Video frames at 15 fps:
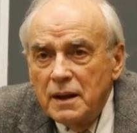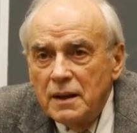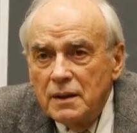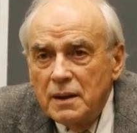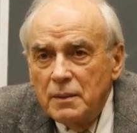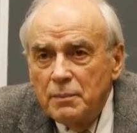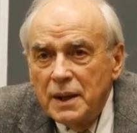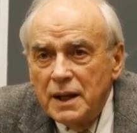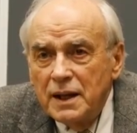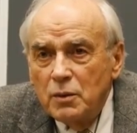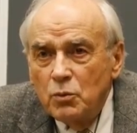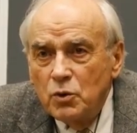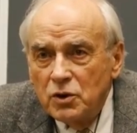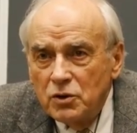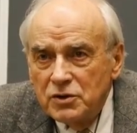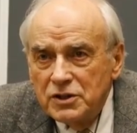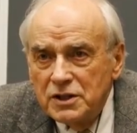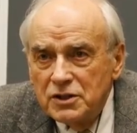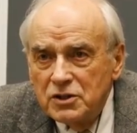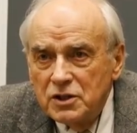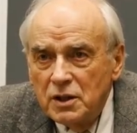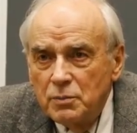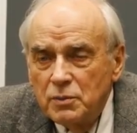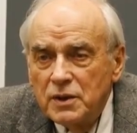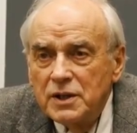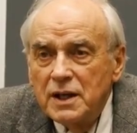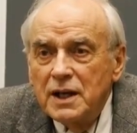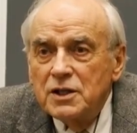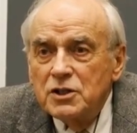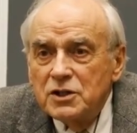The many worlds
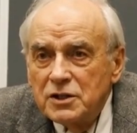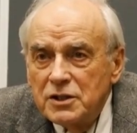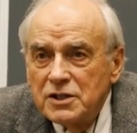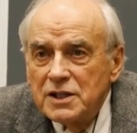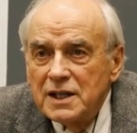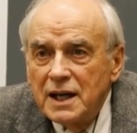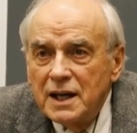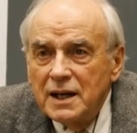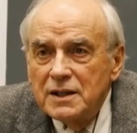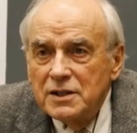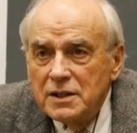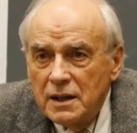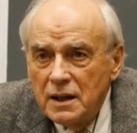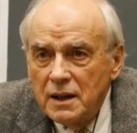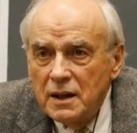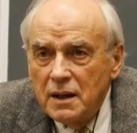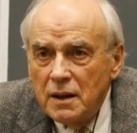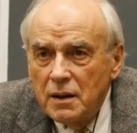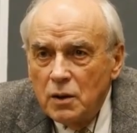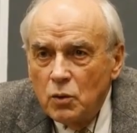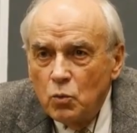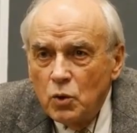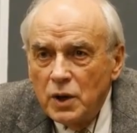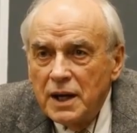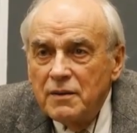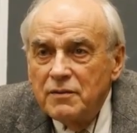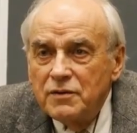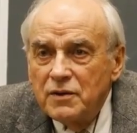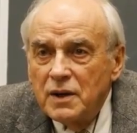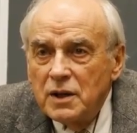interpretation says the
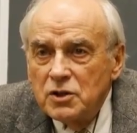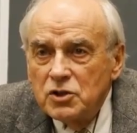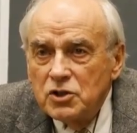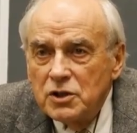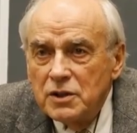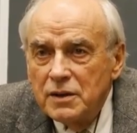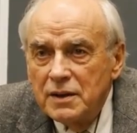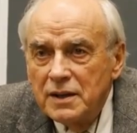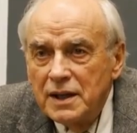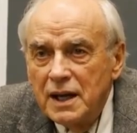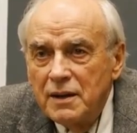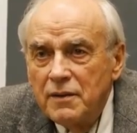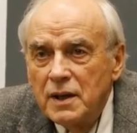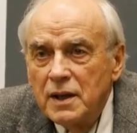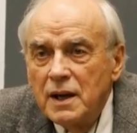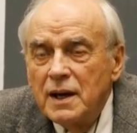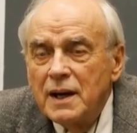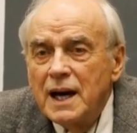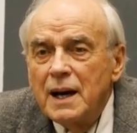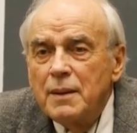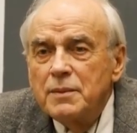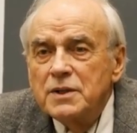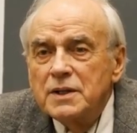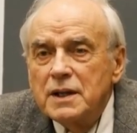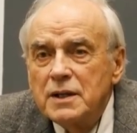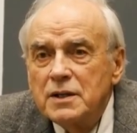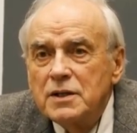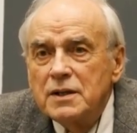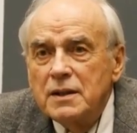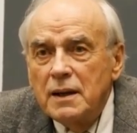wave function never
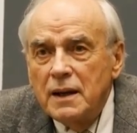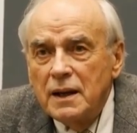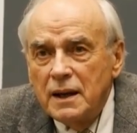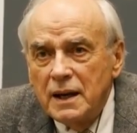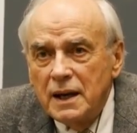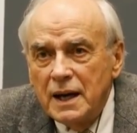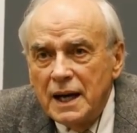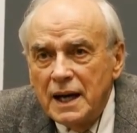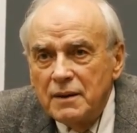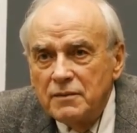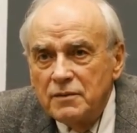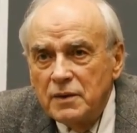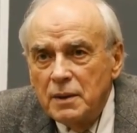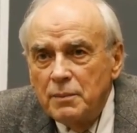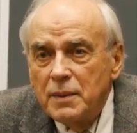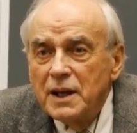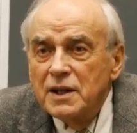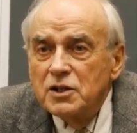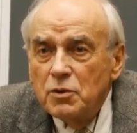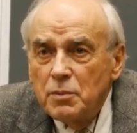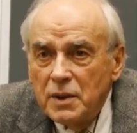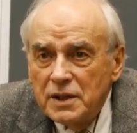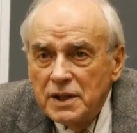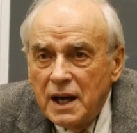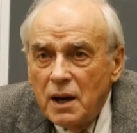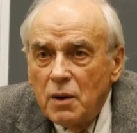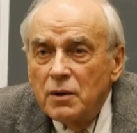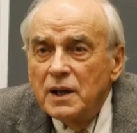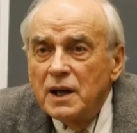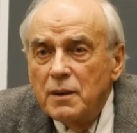collapses. Every measurement
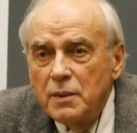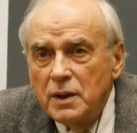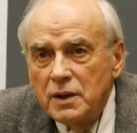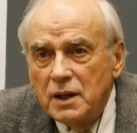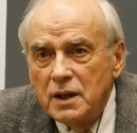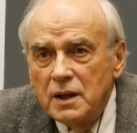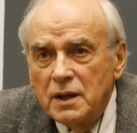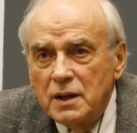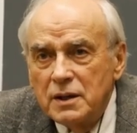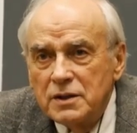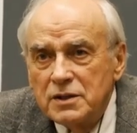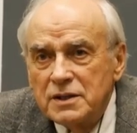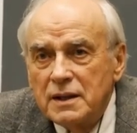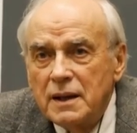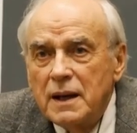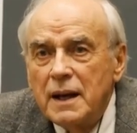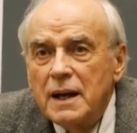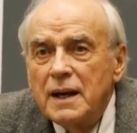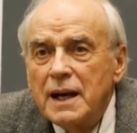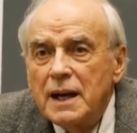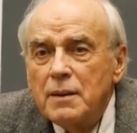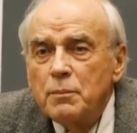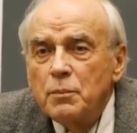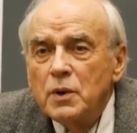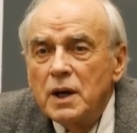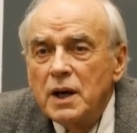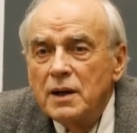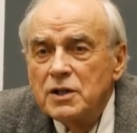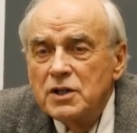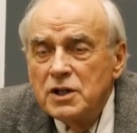outcome occurs in
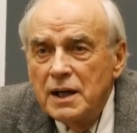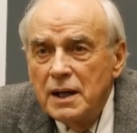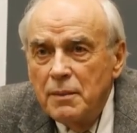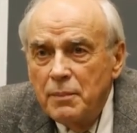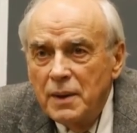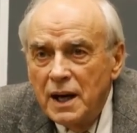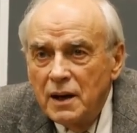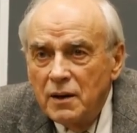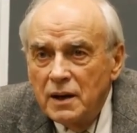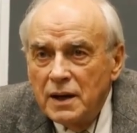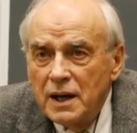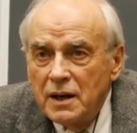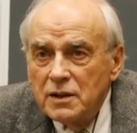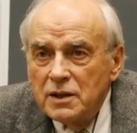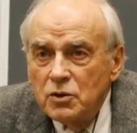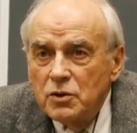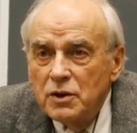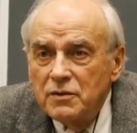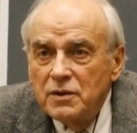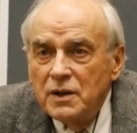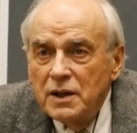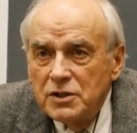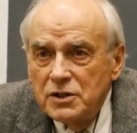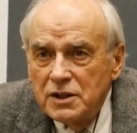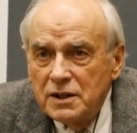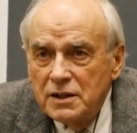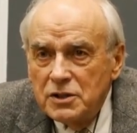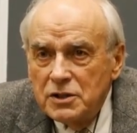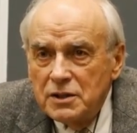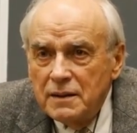branching parallel
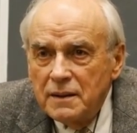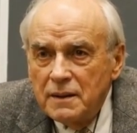universes.